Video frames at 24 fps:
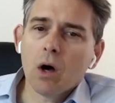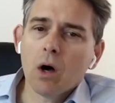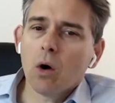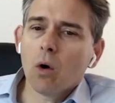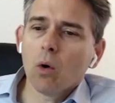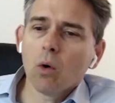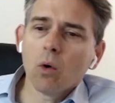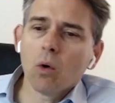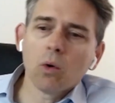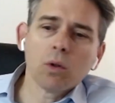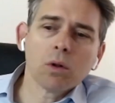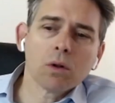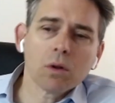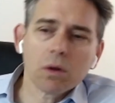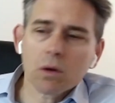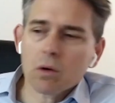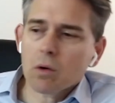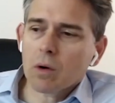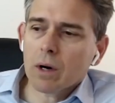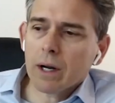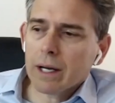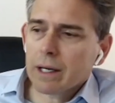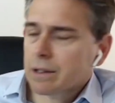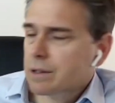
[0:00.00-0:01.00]
All
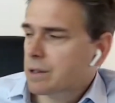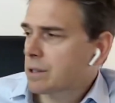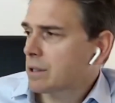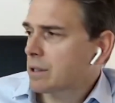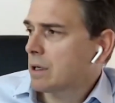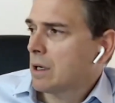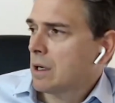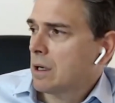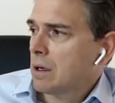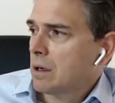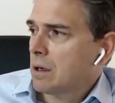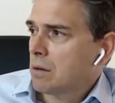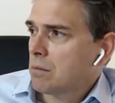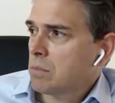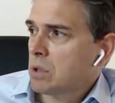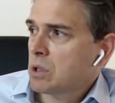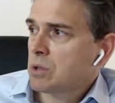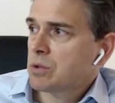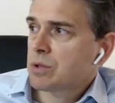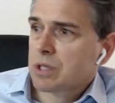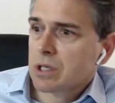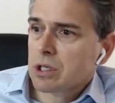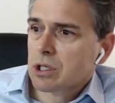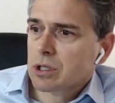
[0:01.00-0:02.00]
great
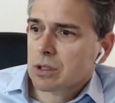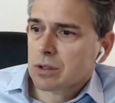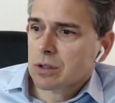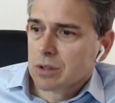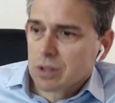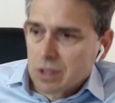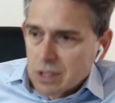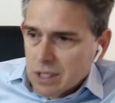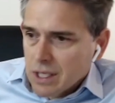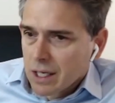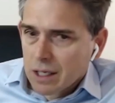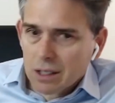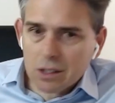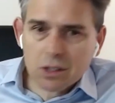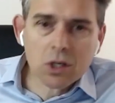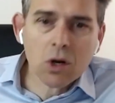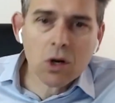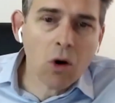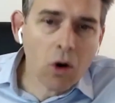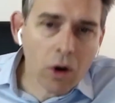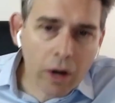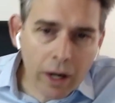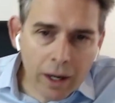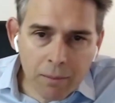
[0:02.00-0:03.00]
musicians take
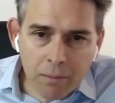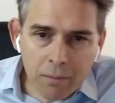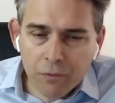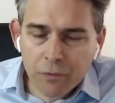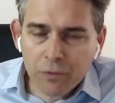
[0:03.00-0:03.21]
time.